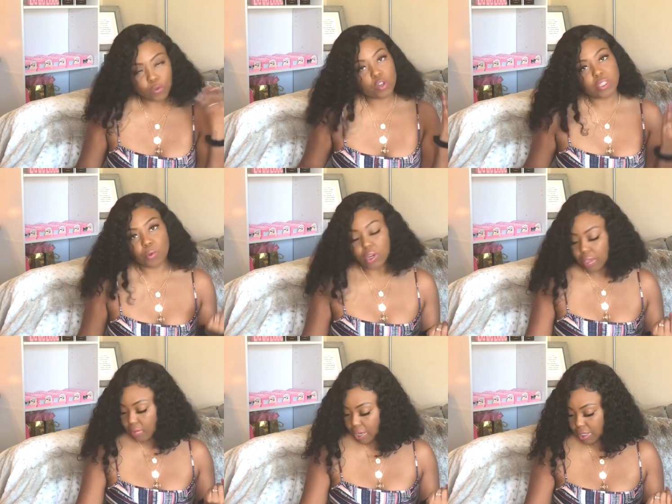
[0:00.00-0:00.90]
Of course, I'm
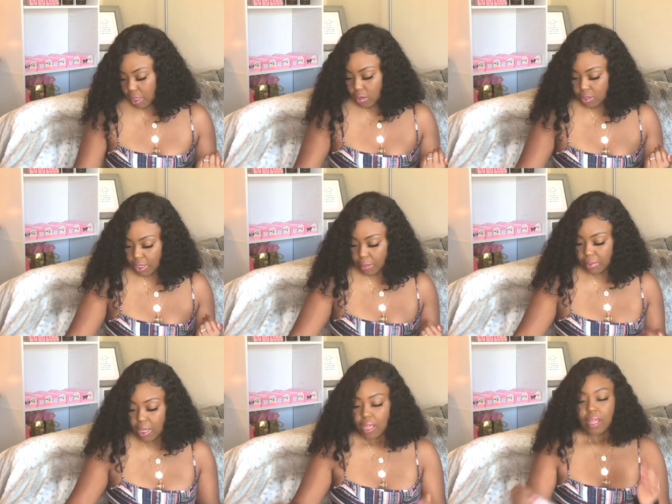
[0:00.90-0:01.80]
gonna give you guys
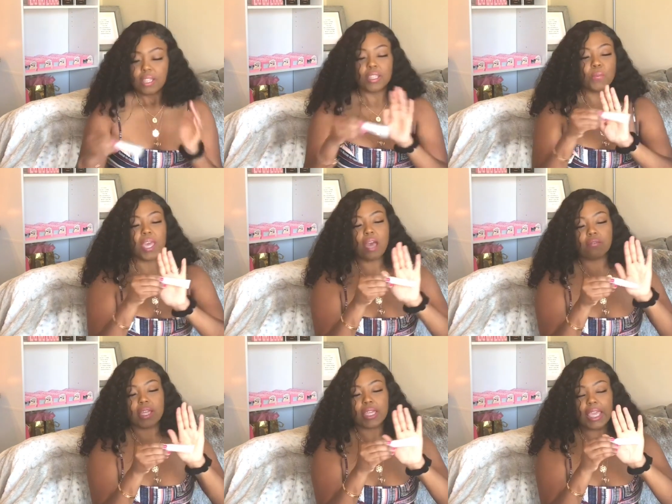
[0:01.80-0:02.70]
close-ups. Then we
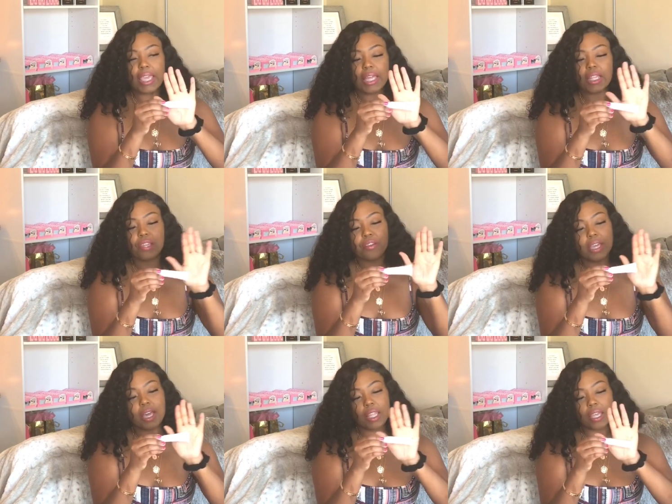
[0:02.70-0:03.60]
have like a
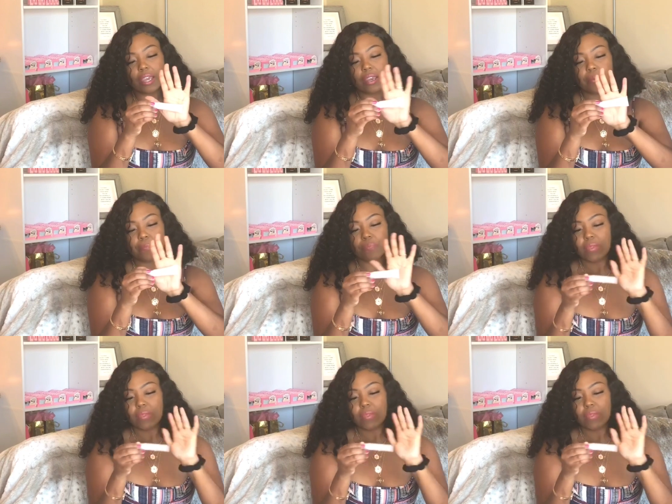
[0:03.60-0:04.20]
clear color.